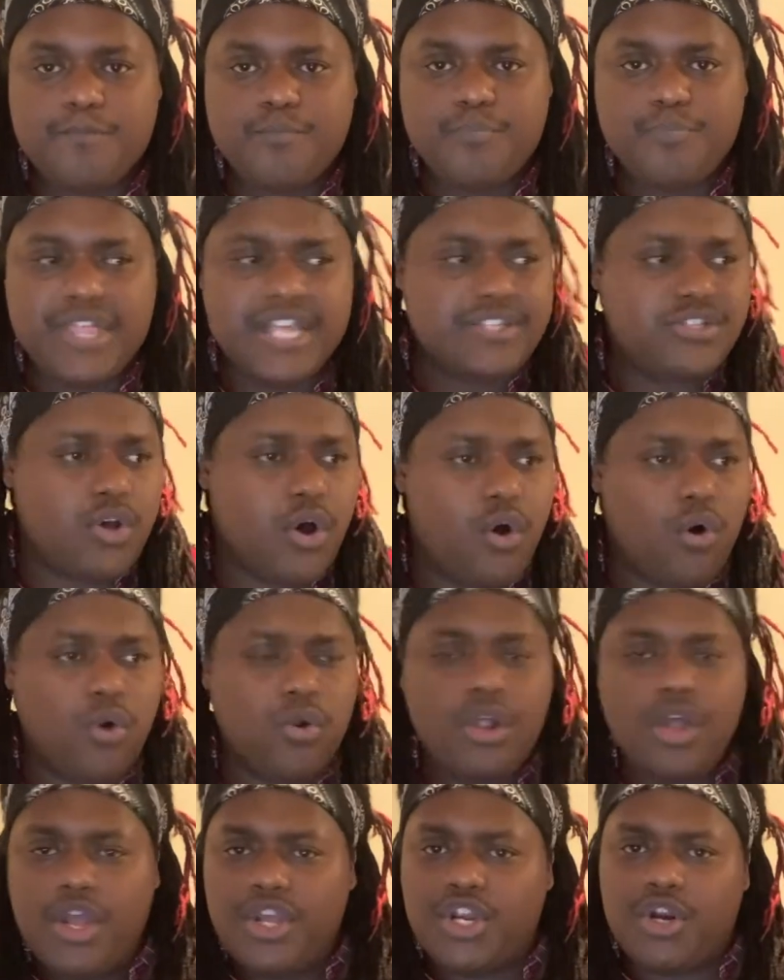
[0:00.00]
This
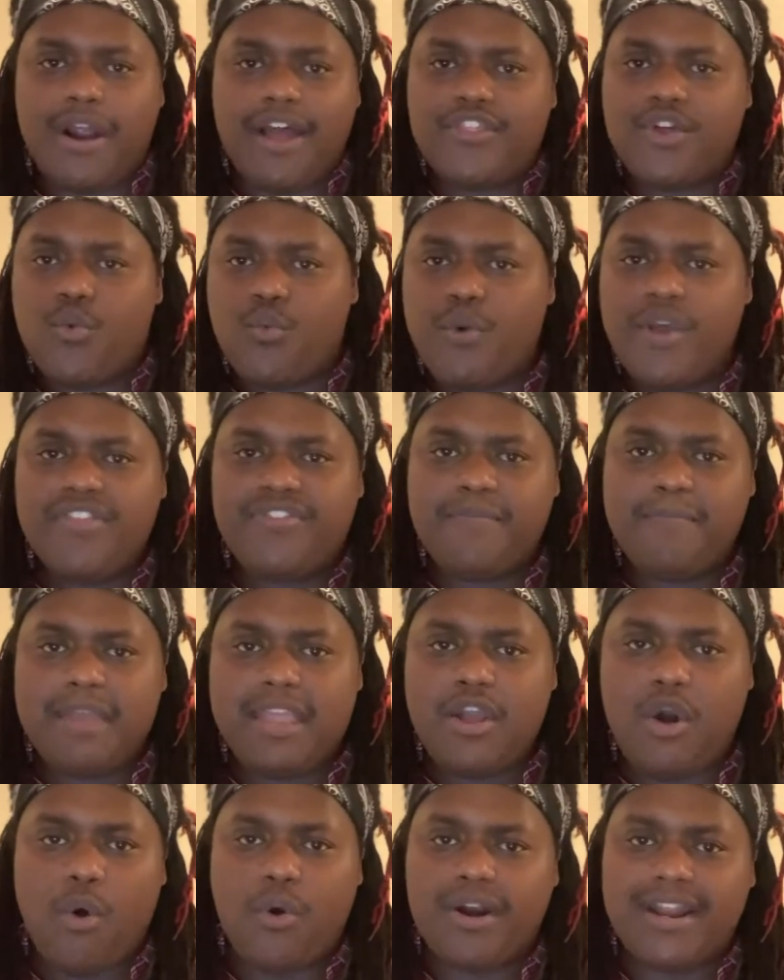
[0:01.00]
whole you're either with
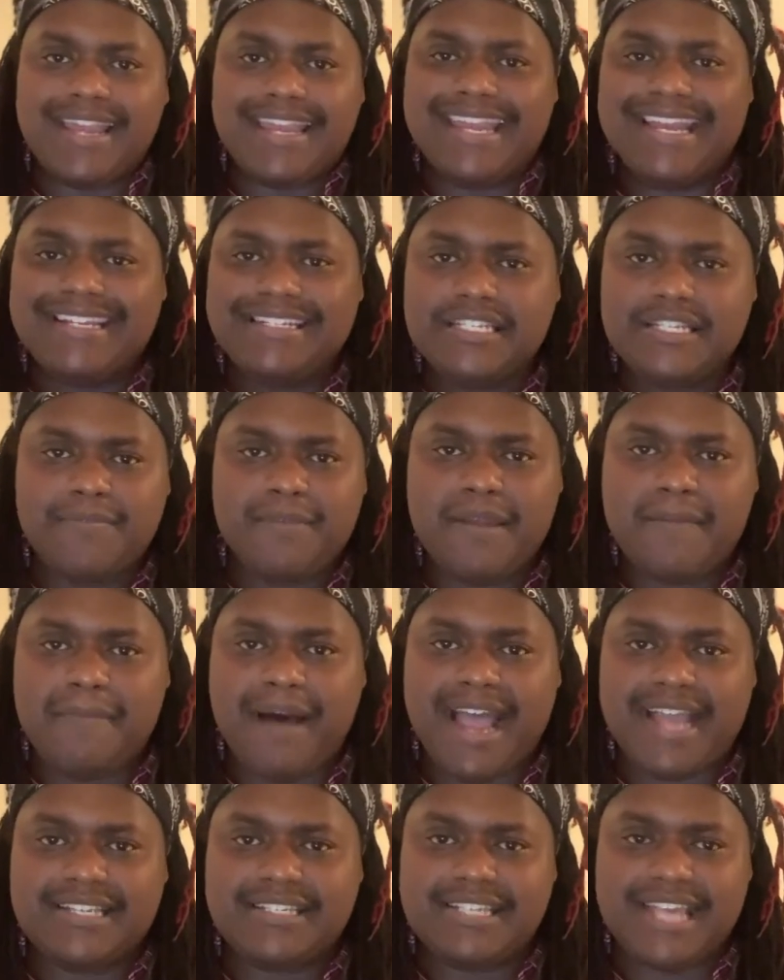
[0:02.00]
me or against me
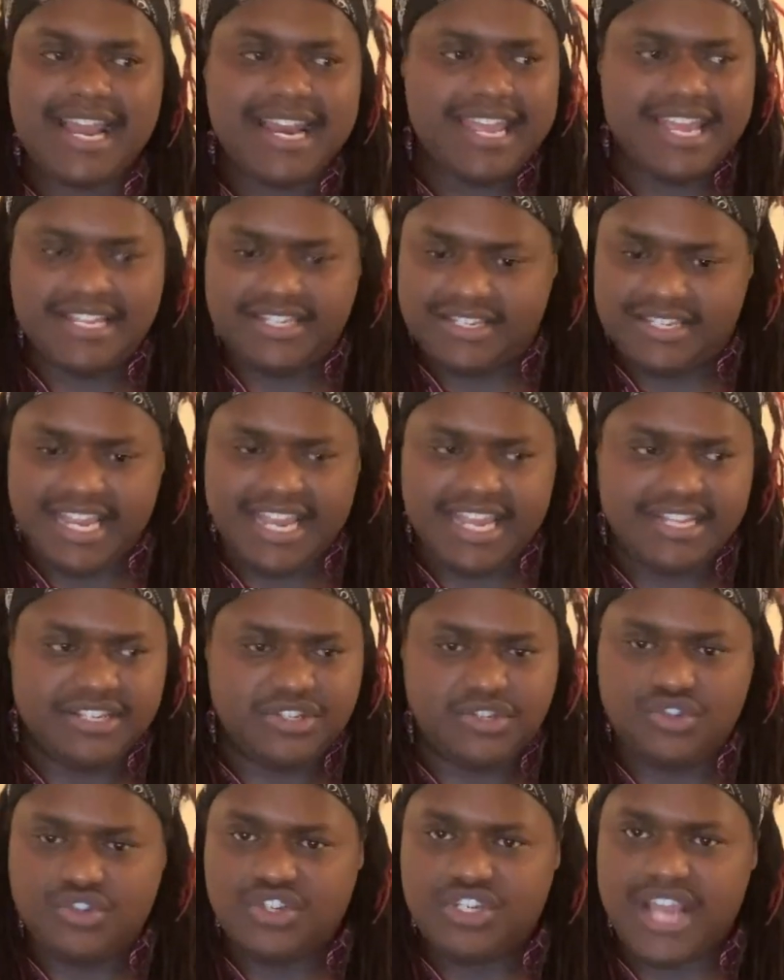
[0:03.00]
mindset is
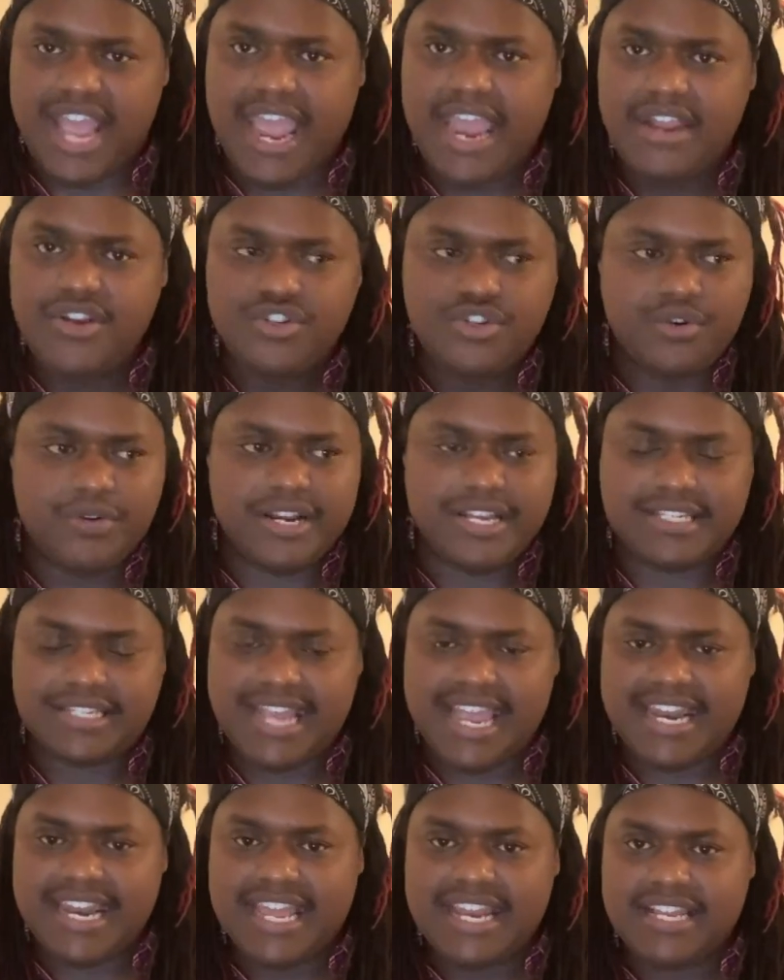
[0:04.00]
is dangerous
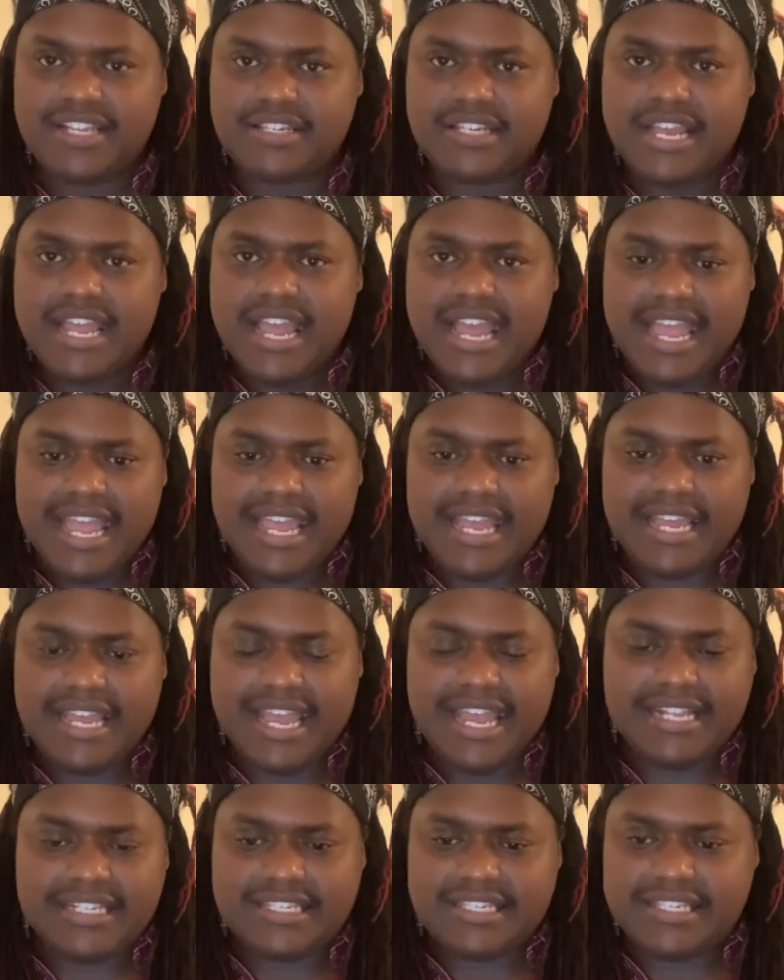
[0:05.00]
and it is
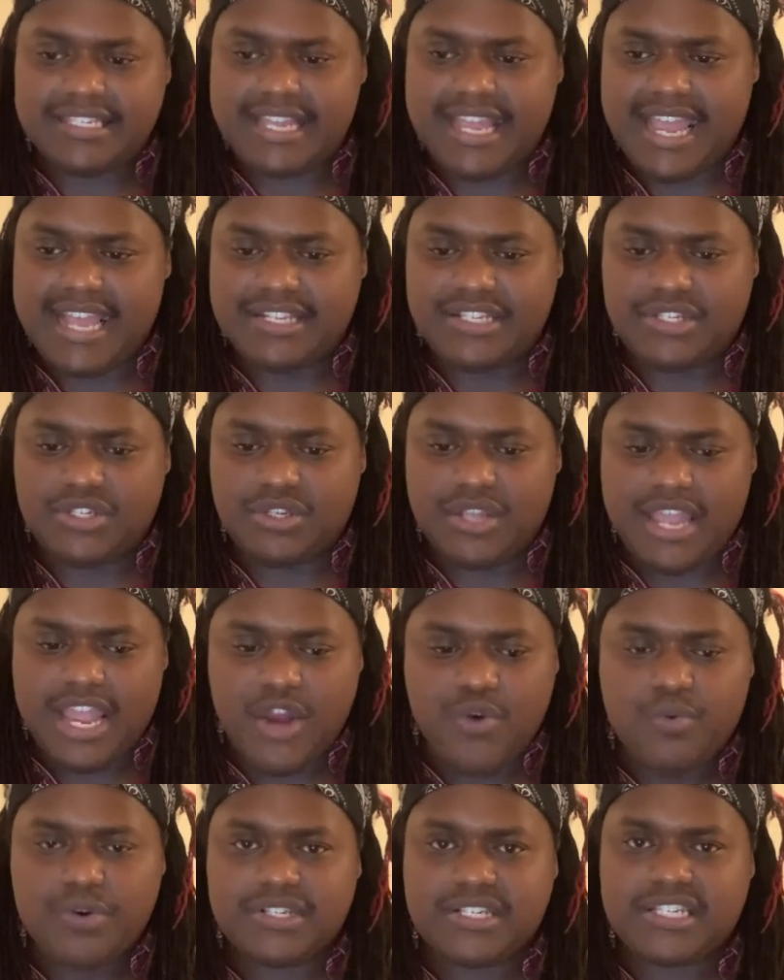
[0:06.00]
it's it's
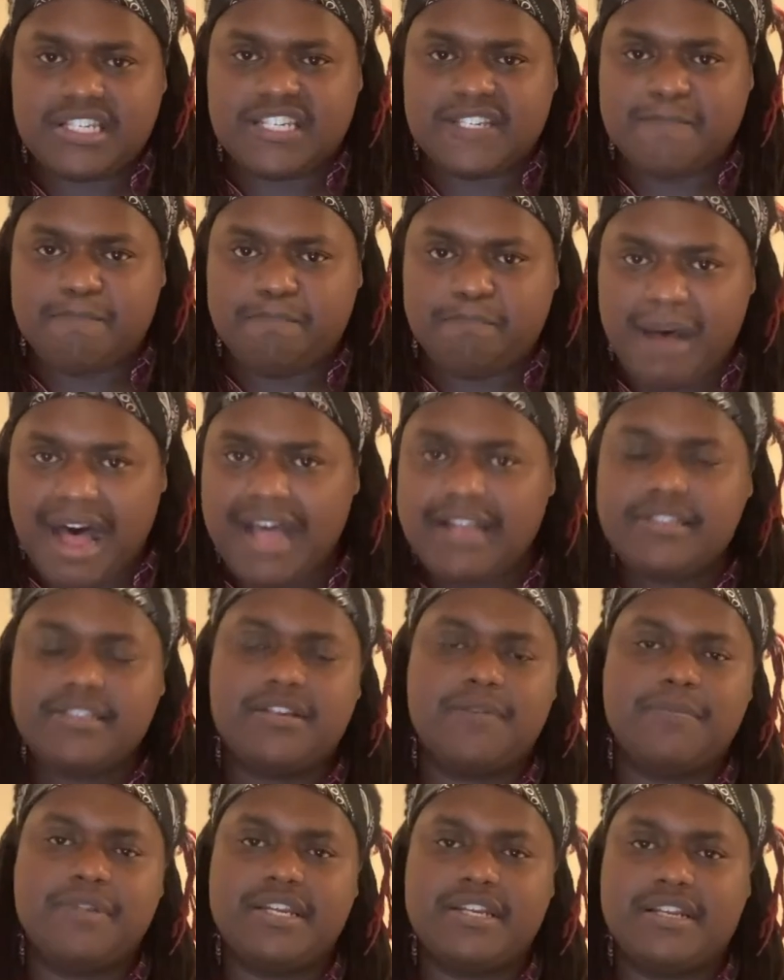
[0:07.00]

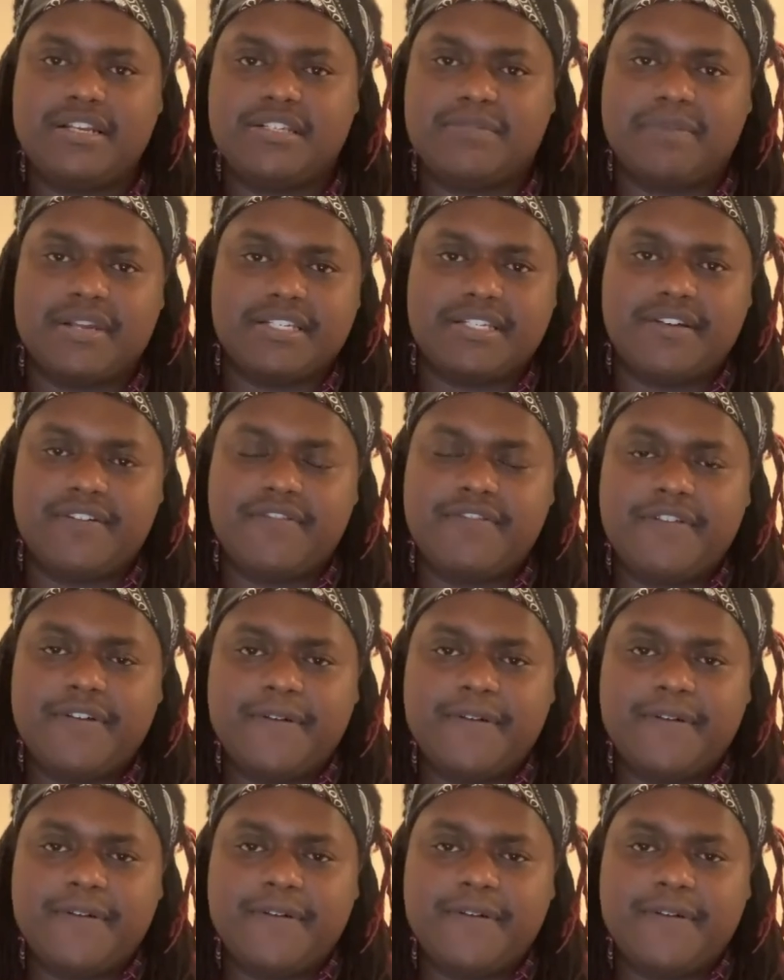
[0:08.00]
irresponsibly dismissive.